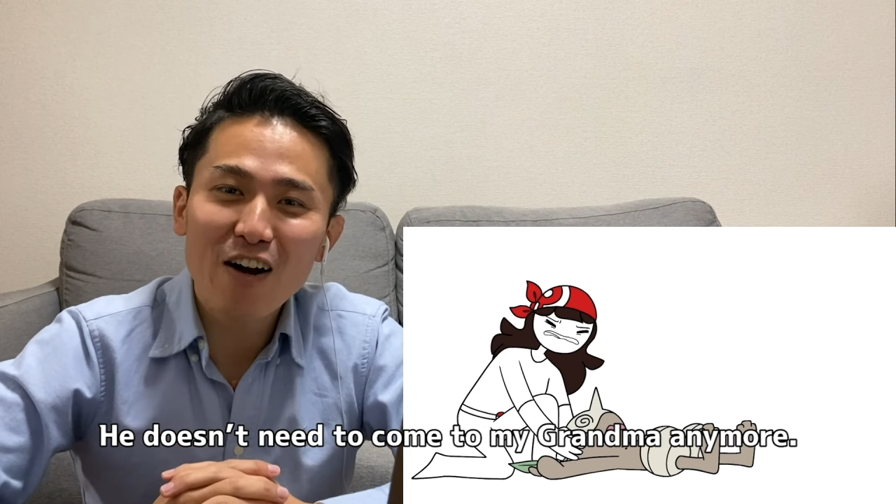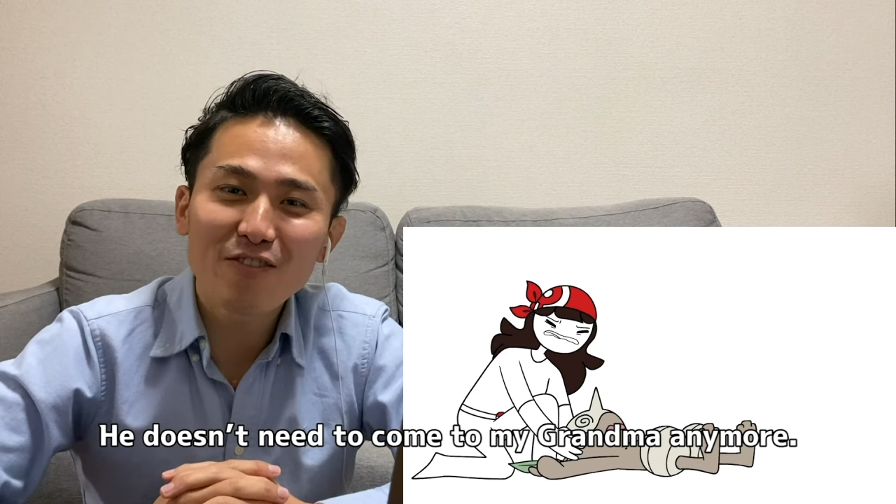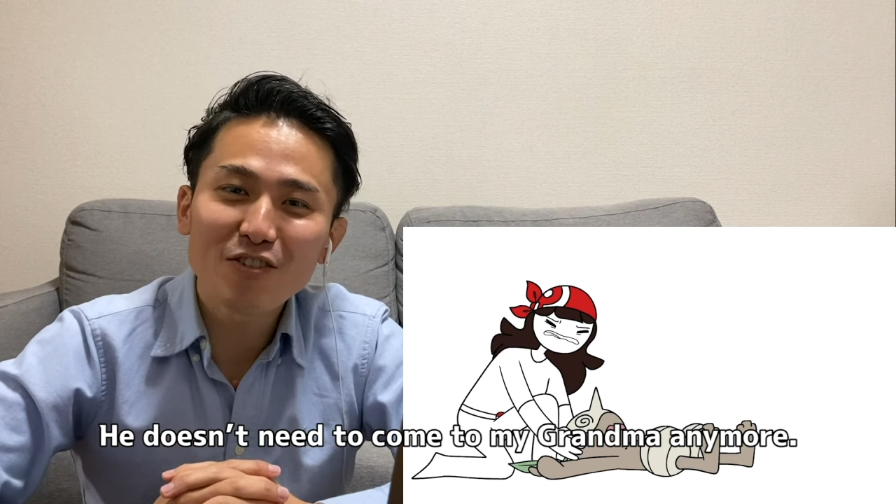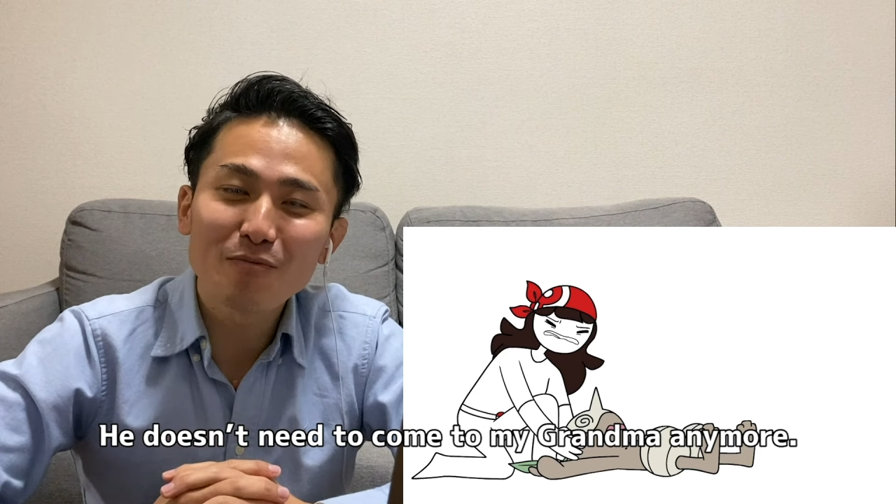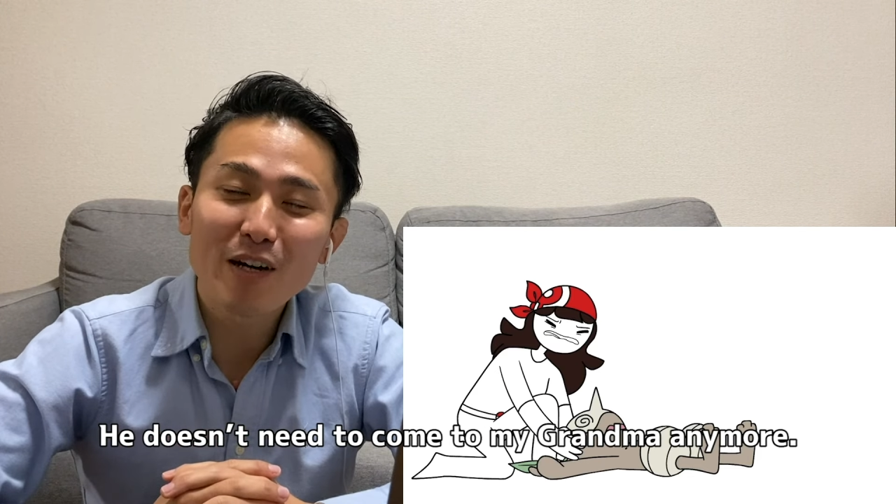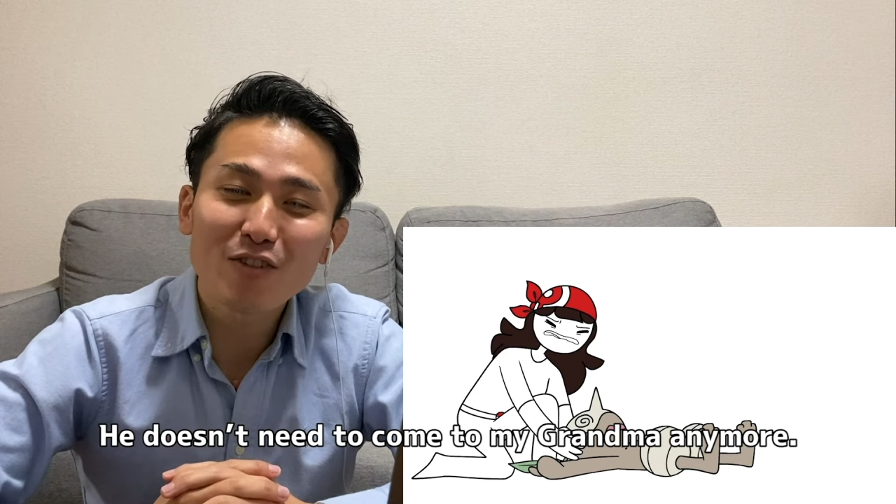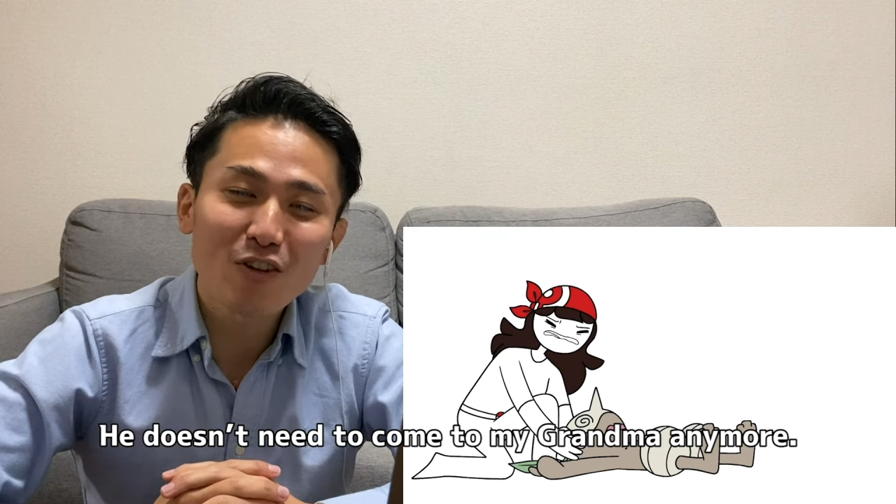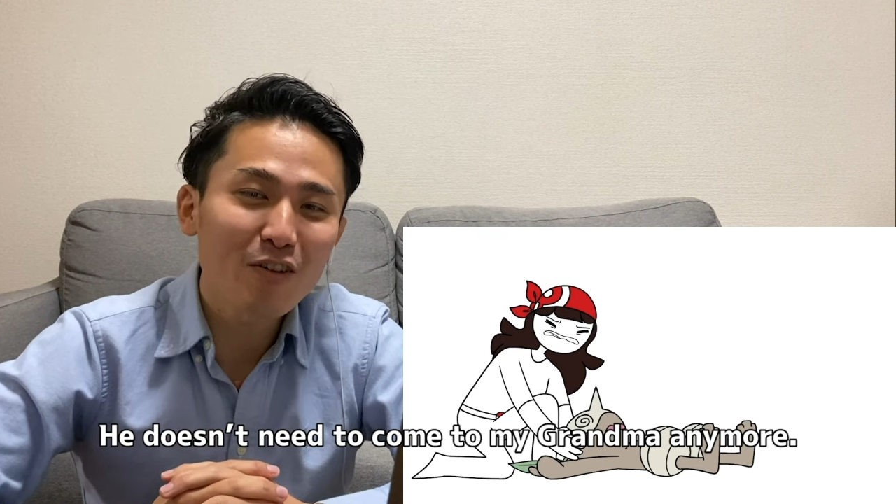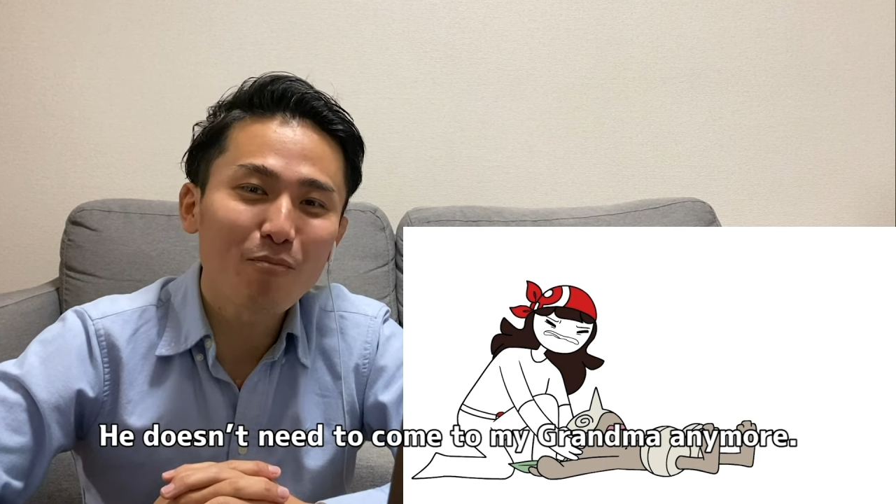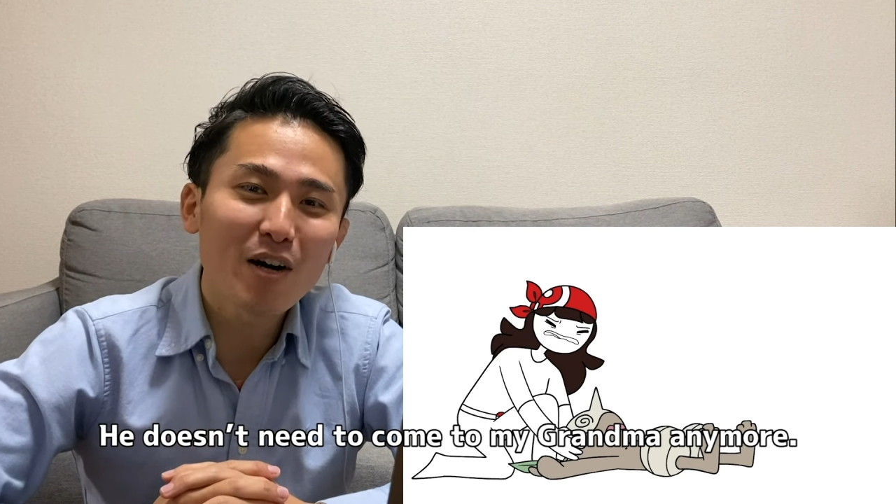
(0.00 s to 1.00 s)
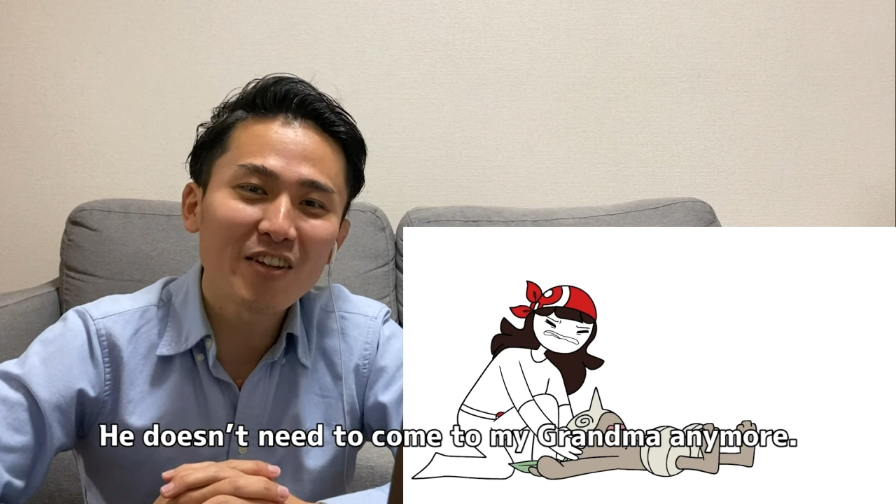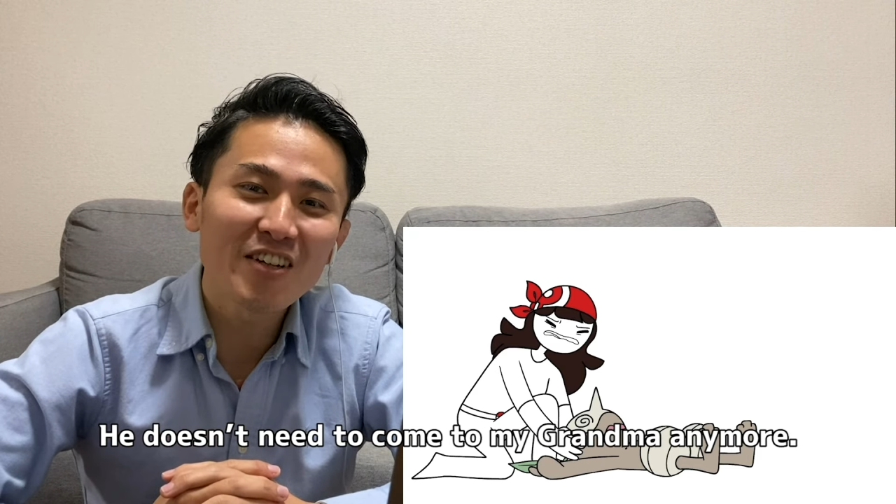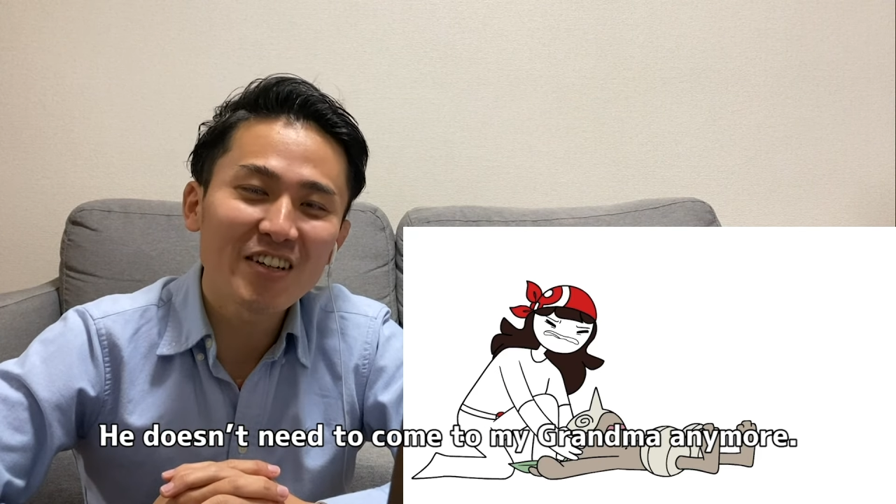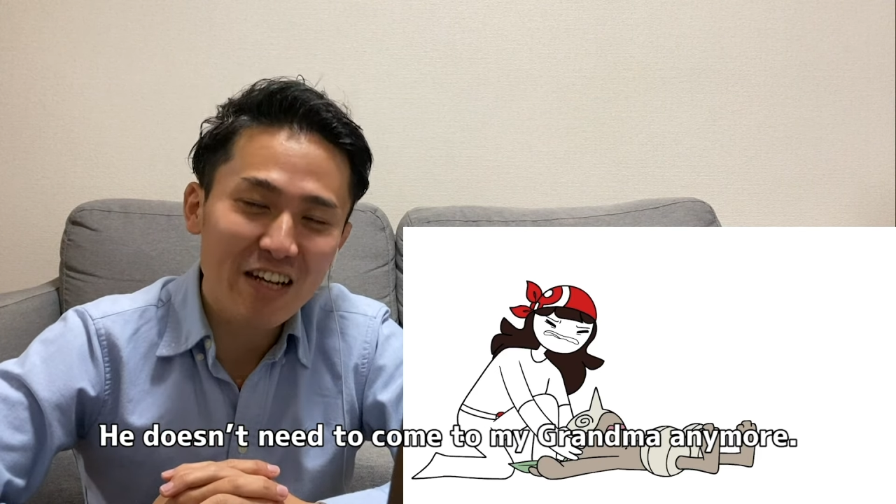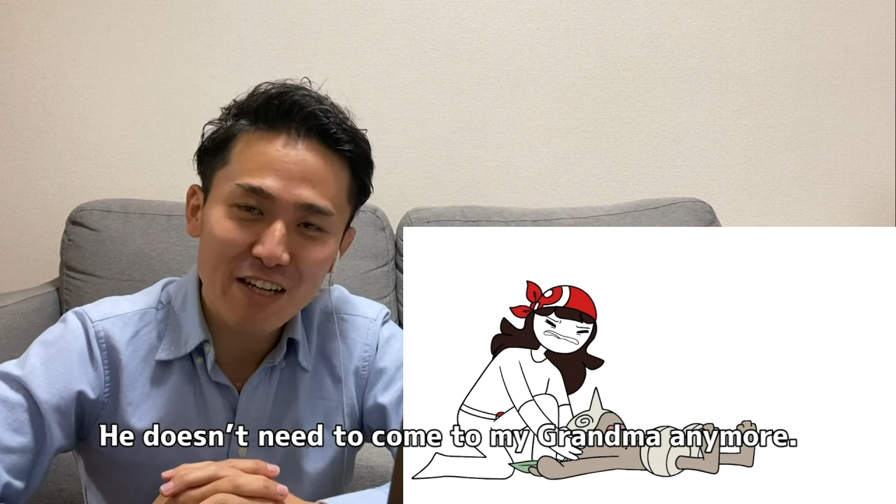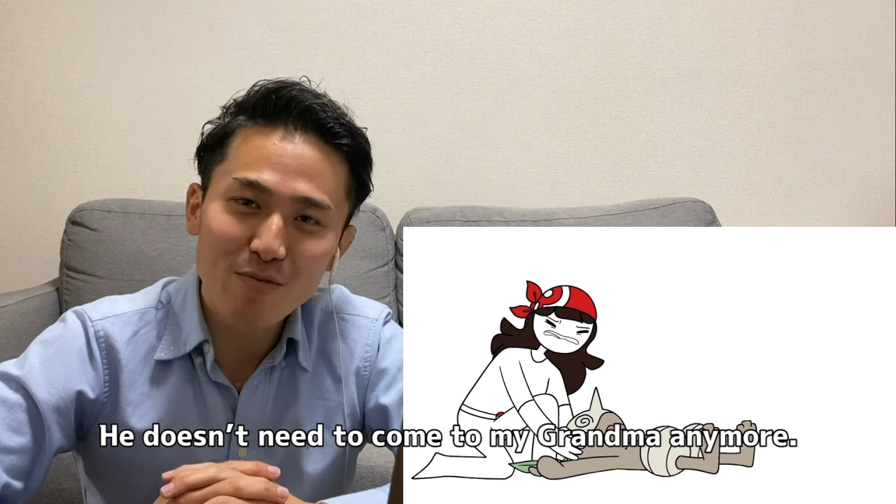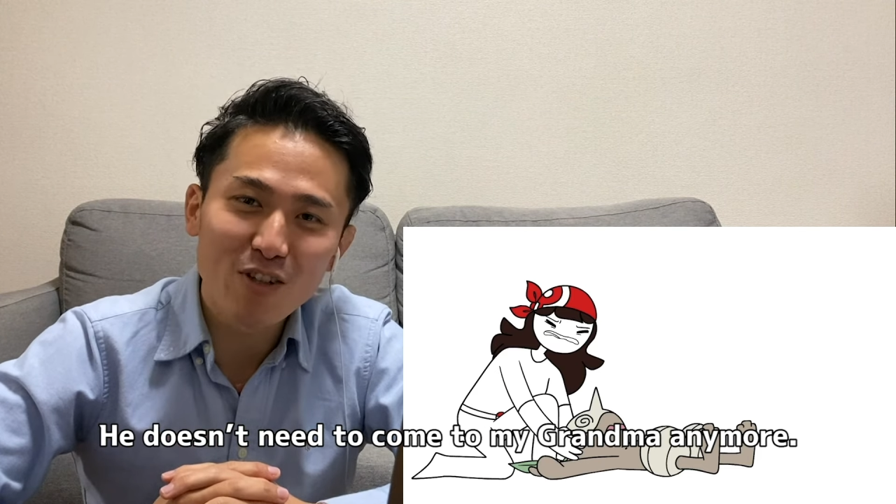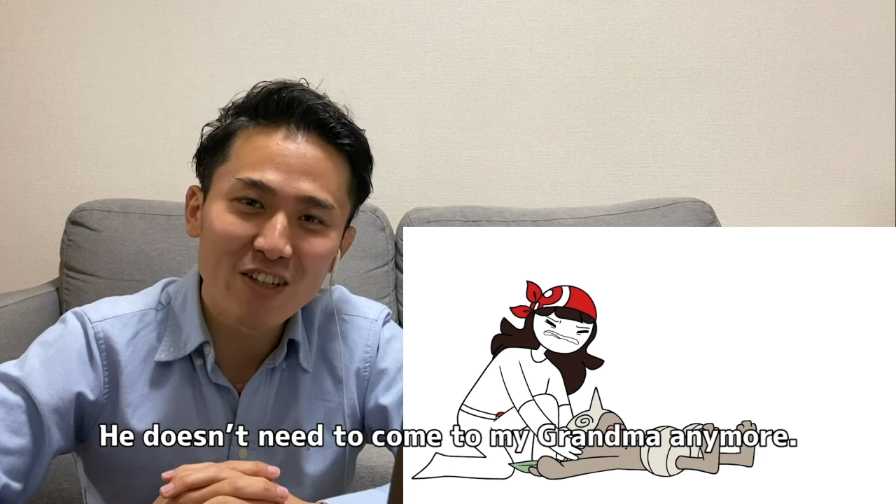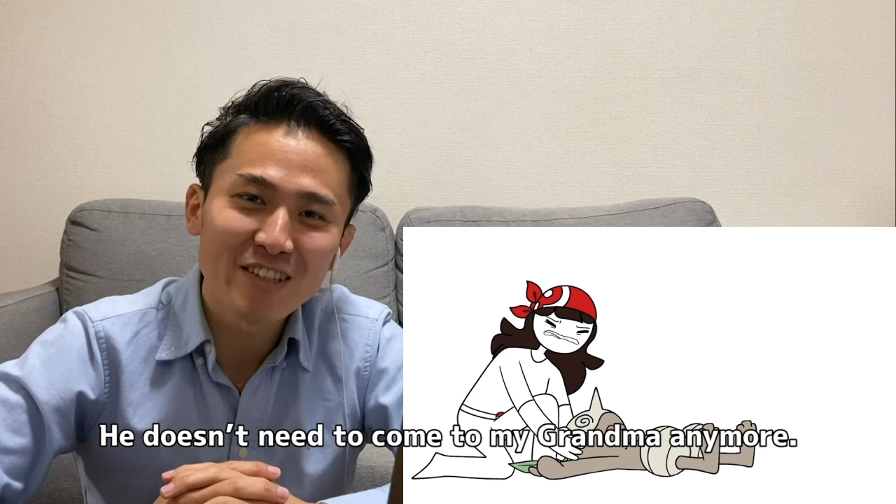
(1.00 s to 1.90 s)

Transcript: to my grandmother anymore.